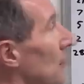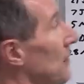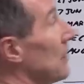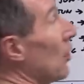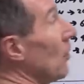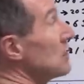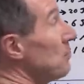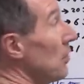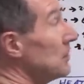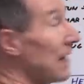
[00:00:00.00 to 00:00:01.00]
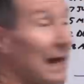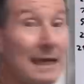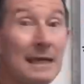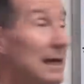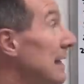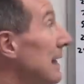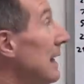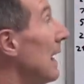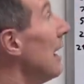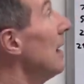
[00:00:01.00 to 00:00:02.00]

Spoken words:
the cost per day here,